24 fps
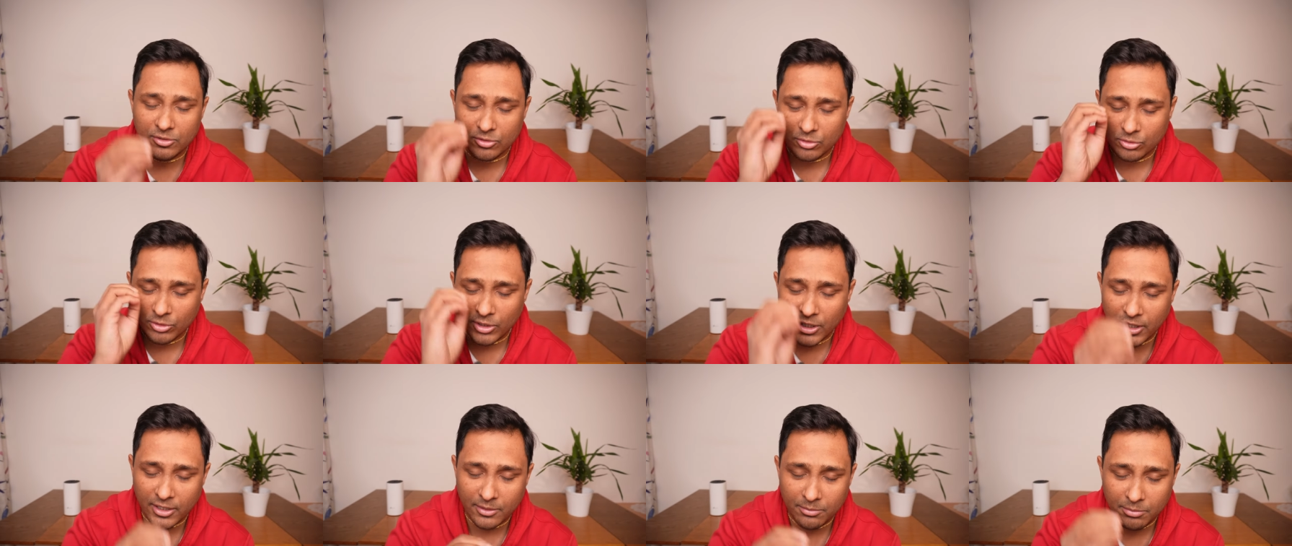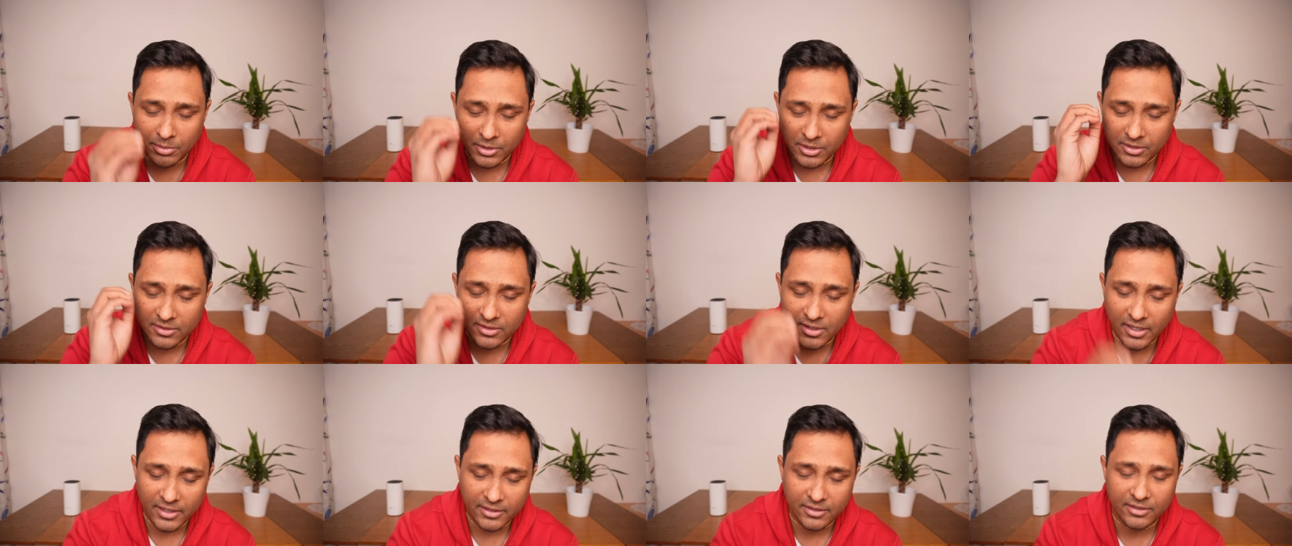Should I repeat?
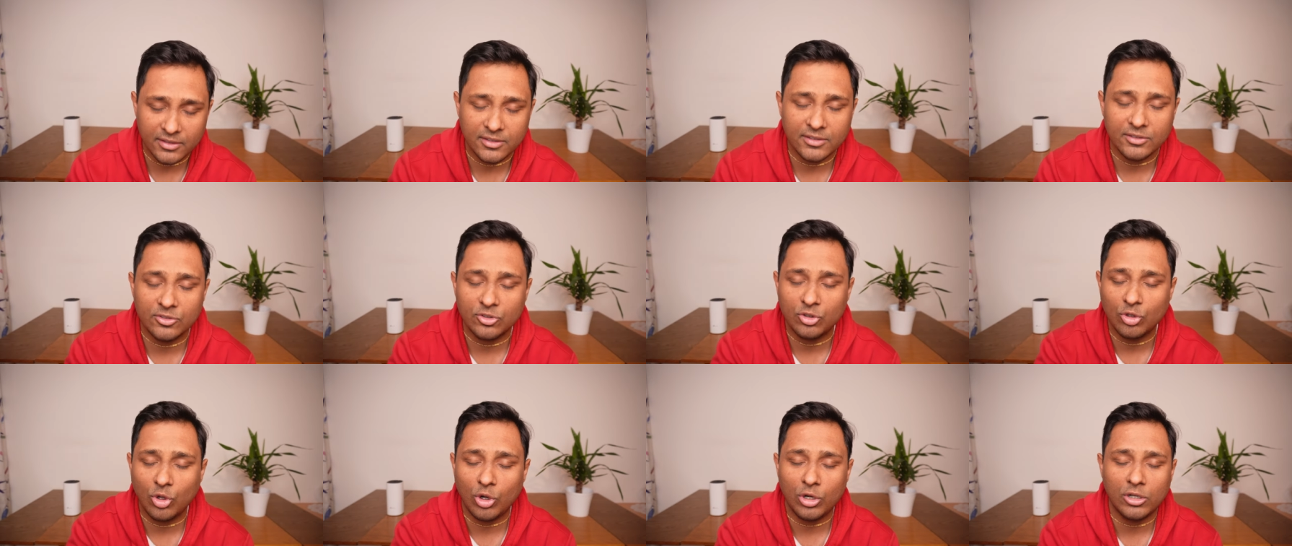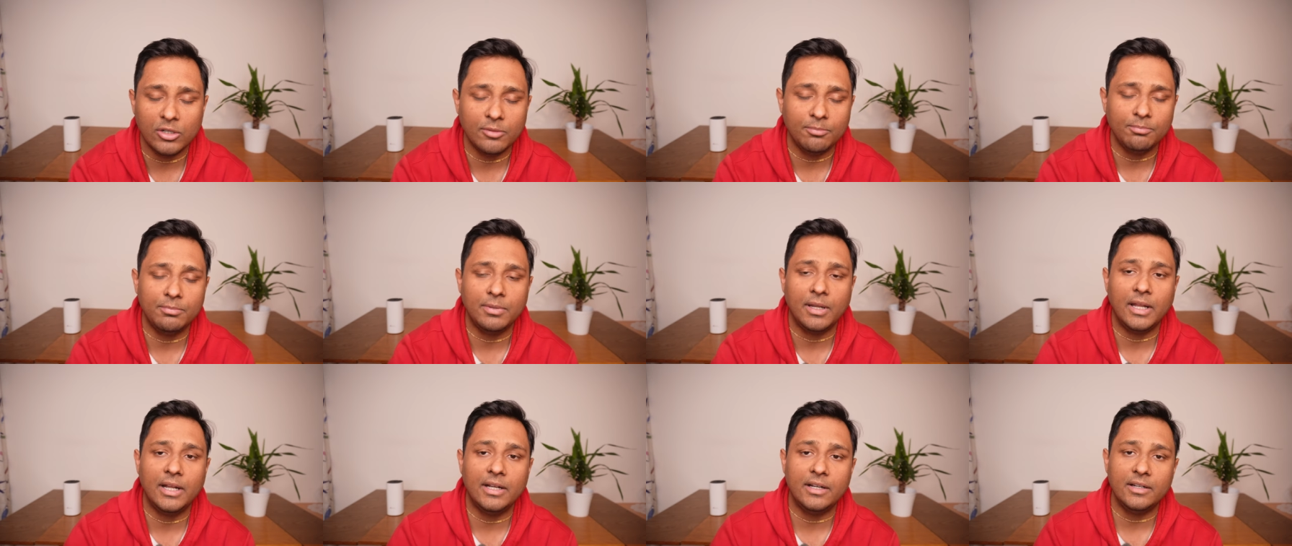Saturn is not a
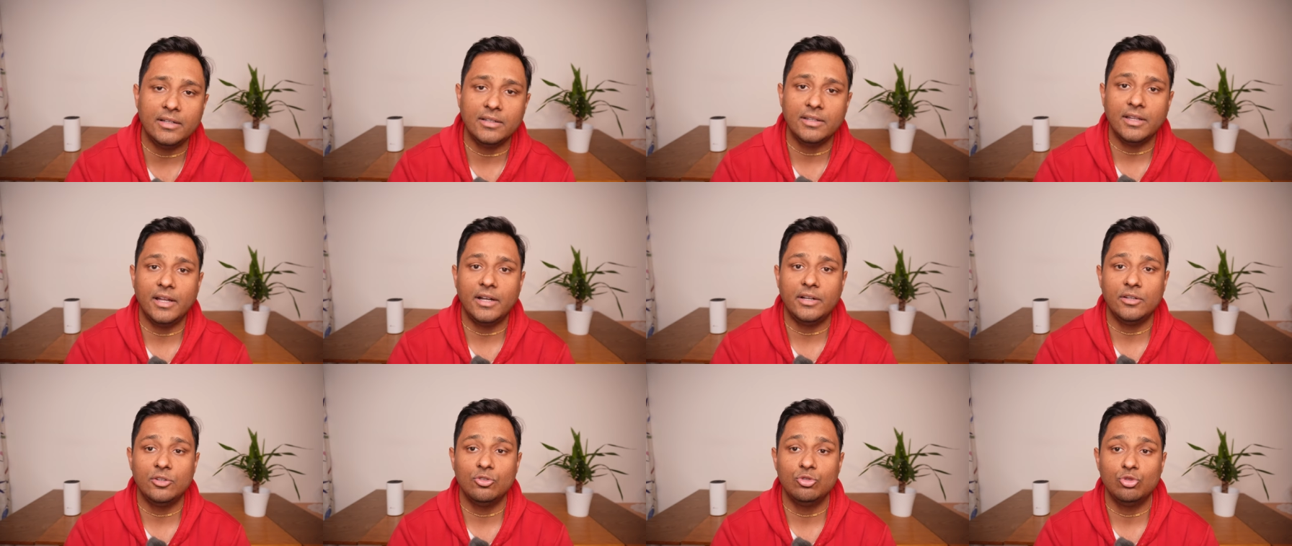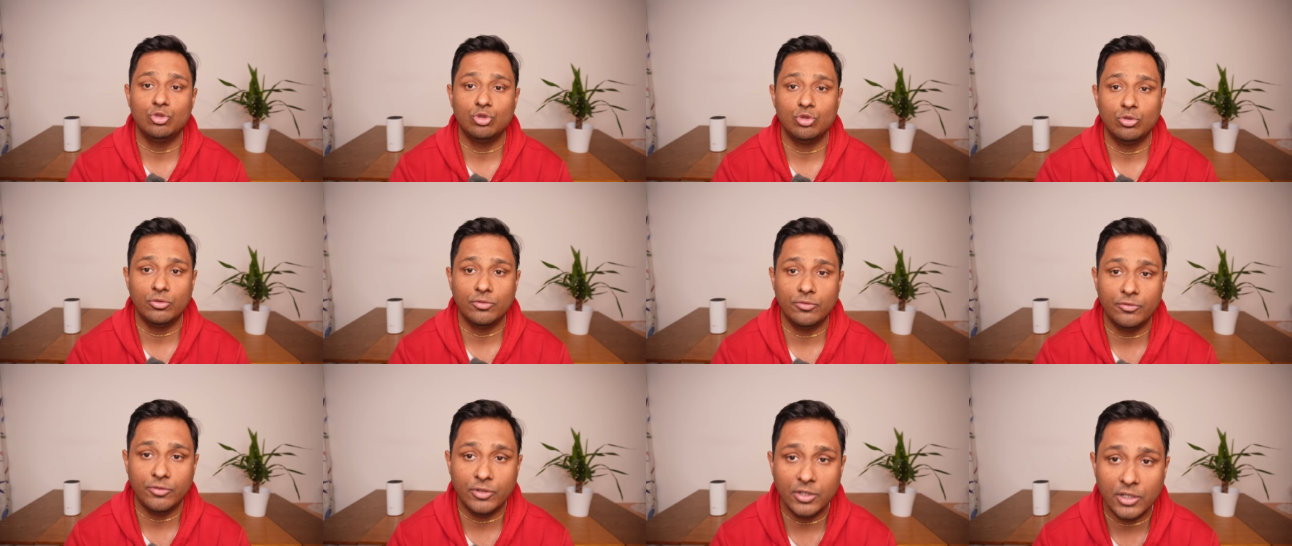planet that you
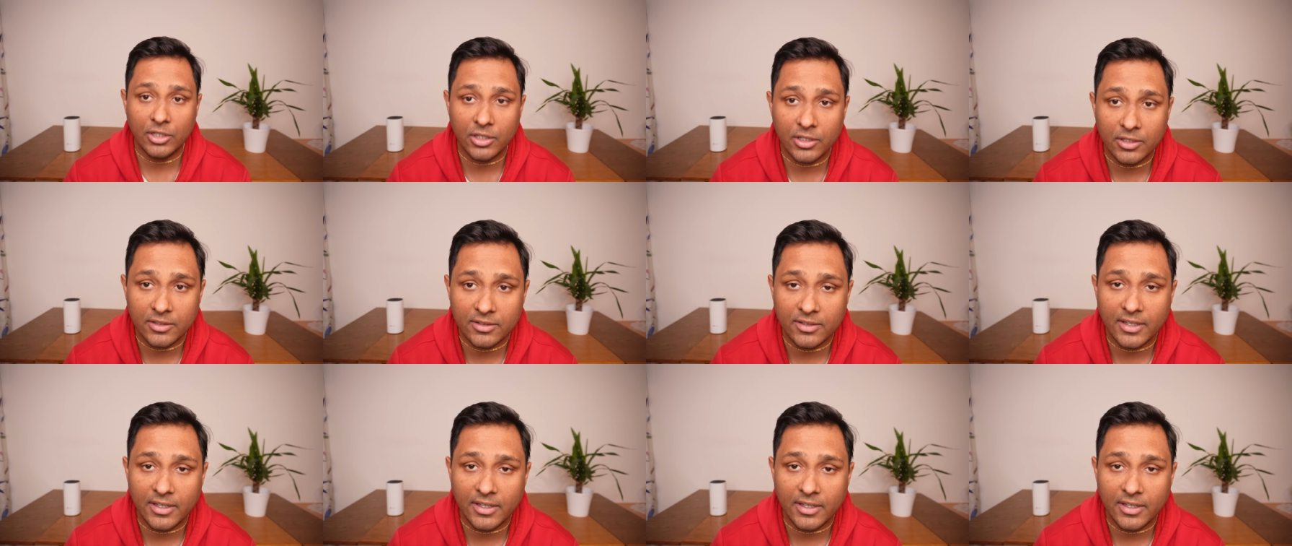should fear.